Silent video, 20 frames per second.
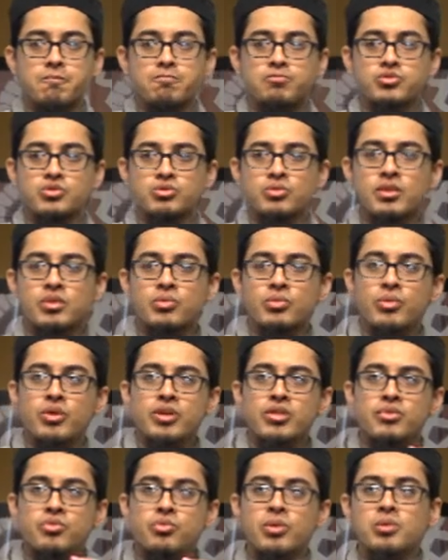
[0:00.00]
So what
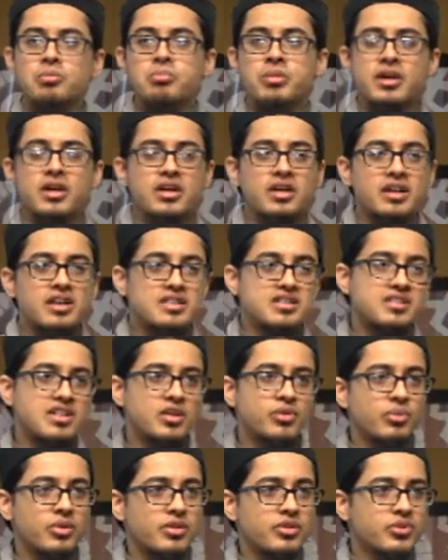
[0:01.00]
wealth, what barakah is
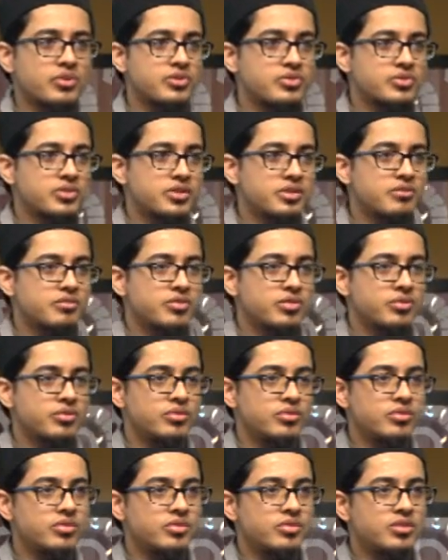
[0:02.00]
that wealth going to give you?
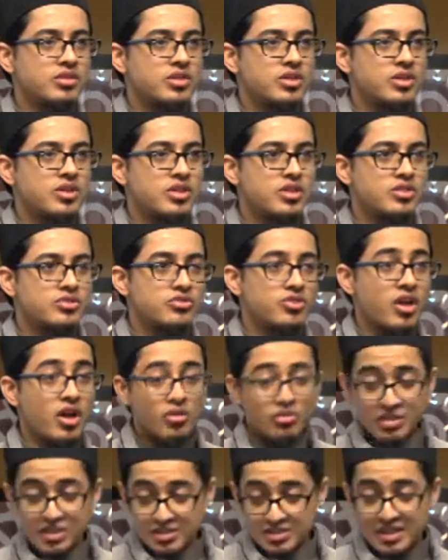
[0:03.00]
So
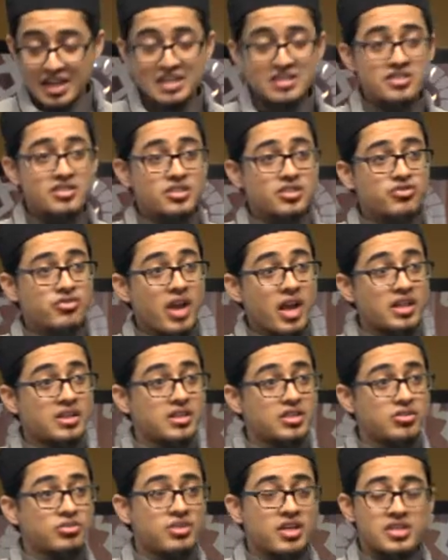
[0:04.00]
now that's
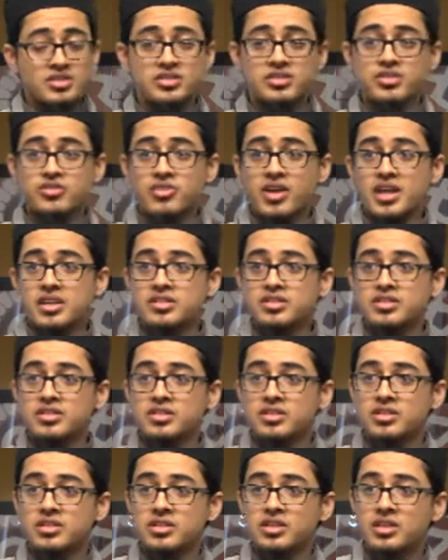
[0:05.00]
distracting you, that's
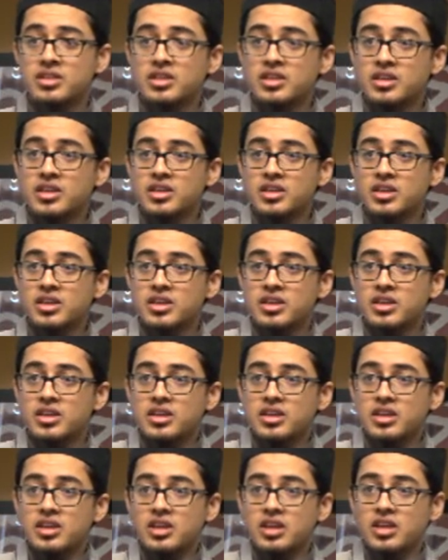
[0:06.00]
distraction.
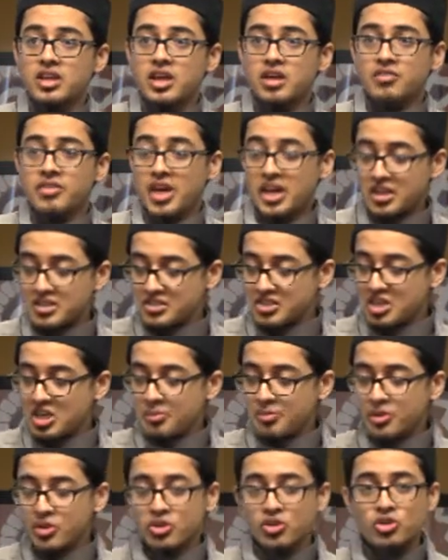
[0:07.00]
If that is keeping